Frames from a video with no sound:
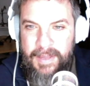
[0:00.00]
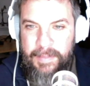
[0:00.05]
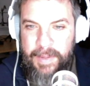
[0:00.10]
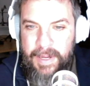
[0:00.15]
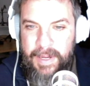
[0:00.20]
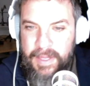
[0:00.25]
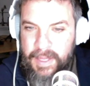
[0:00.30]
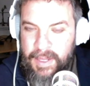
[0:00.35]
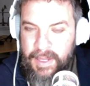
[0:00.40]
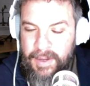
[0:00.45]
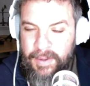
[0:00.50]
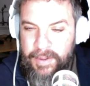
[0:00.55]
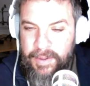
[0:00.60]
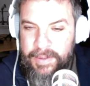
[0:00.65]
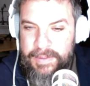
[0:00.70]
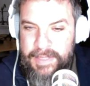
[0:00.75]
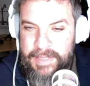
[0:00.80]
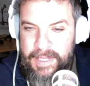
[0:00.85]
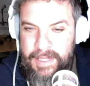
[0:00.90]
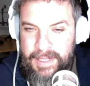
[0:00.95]
But you know,
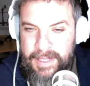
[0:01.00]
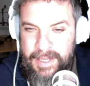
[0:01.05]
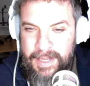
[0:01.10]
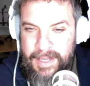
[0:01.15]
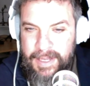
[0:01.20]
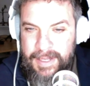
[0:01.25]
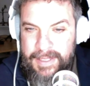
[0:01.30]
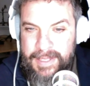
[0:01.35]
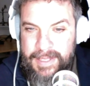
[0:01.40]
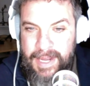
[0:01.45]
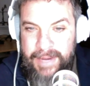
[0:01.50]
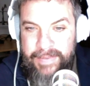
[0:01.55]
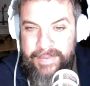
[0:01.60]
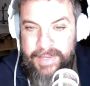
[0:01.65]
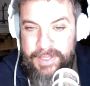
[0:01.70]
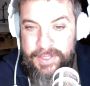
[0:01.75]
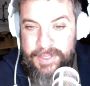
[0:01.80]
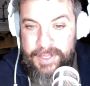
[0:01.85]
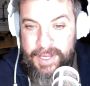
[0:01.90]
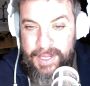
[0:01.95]
it's kind of
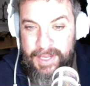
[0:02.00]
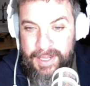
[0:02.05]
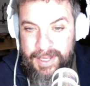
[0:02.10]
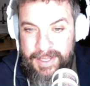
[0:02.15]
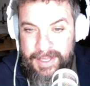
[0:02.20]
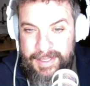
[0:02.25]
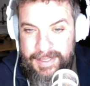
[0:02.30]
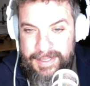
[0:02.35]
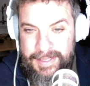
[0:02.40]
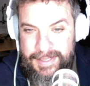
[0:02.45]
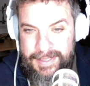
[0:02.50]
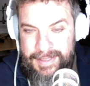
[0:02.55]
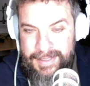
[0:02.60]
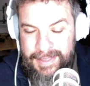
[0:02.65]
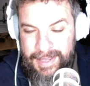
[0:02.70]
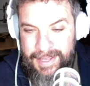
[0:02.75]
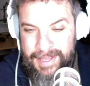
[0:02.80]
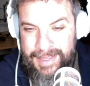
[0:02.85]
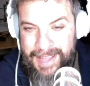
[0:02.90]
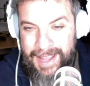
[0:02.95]
interesting because
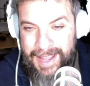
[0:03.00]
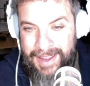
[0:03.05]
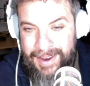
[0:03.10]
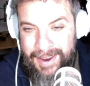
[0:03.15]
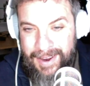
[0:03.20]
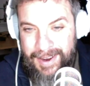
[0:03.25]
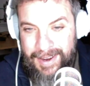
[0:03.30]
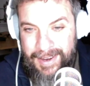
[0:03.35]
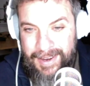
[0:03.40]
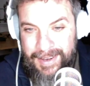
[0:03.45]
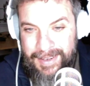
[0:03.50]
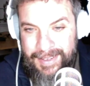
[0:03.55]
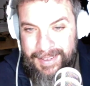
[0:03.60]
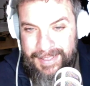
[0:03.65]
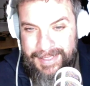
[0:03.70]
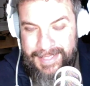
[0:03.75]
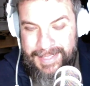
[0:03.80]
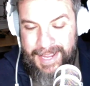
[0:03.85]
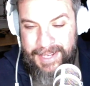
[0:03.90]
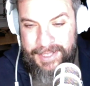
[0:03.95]
like that car
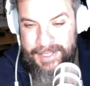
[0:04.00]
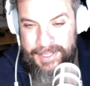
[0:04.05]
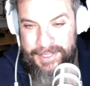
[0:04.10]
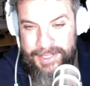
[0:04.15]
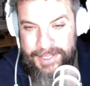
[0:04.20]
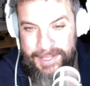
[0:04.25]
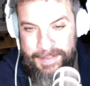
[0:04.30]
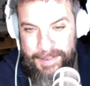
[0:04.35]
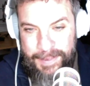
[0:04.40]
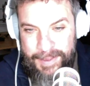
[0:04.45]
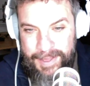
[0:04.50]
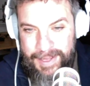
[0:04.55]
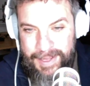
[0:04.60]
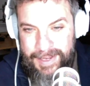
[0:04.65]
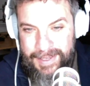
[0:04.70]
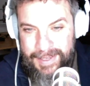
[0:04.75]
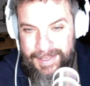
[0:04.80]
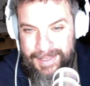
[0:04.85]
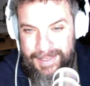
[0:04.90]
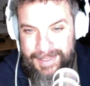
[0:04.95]
is actually cheaper
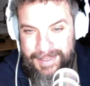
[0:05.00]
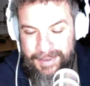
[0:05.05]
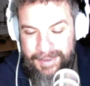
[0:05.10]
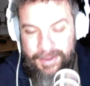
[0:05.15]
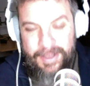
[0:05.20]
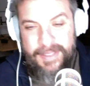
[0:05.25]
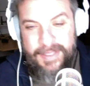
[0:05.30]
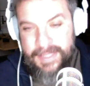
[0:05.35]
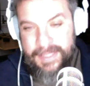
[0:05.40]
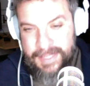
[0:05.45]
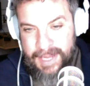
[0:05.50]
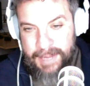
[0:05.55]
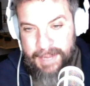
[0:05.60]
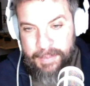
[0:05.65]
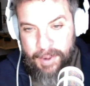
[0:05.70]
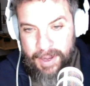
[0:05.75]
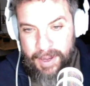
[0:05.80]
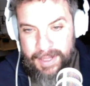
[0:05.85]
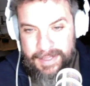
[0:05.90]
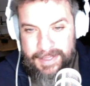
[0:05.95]
than, or it's the same
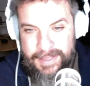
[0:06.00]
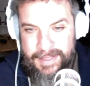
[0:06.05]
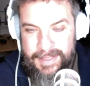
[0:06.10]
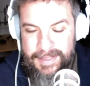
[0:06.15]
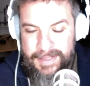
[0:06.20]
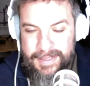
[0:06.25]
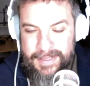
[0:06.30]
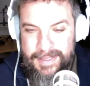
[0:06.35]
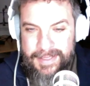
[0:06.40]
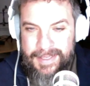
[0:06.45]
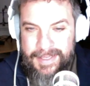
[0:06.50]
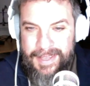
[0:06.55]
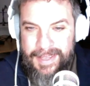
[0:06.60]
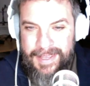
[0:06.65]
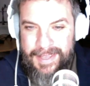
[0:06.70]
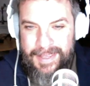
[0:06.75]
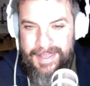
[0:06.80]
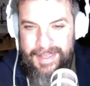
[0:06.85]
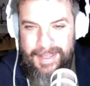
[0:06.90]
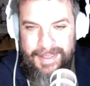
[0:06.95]
price as
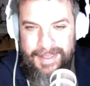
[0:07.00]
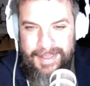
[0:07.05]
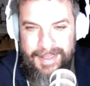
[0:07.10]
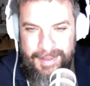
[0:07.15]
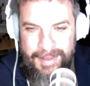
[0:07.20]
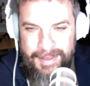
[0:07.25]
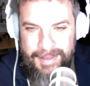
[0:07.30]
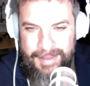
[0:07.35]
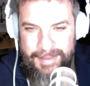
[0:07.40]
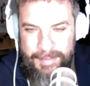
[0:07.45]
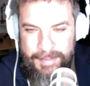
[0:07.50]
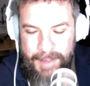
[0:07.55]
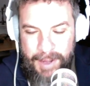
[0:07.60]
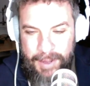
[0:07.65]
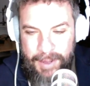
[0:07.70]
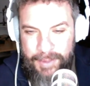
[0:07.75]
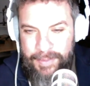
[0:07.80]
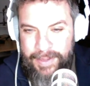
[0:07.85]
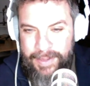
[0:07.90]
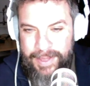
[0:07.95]
the
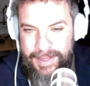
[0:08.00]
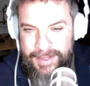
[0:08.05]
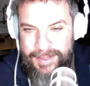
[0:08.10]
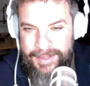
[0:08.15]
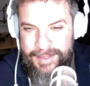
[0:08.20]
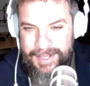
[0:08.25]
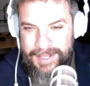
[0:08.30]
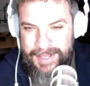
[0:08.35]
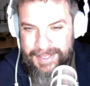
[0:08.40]
Model 3 that they're selling